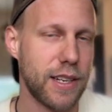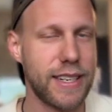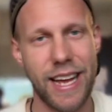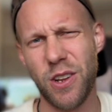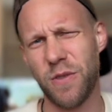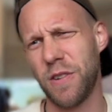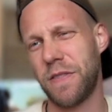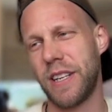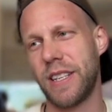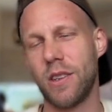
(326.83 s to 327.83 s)
There you will
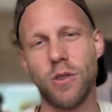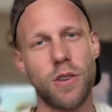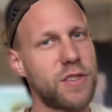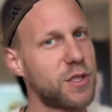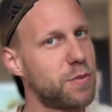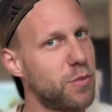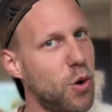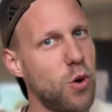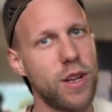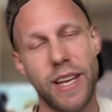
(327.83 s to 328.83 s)
find a lot of
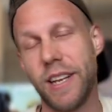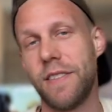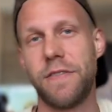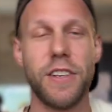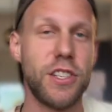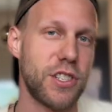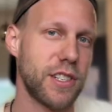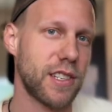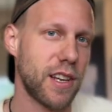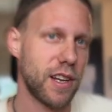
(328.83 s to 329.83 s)
small hidden features.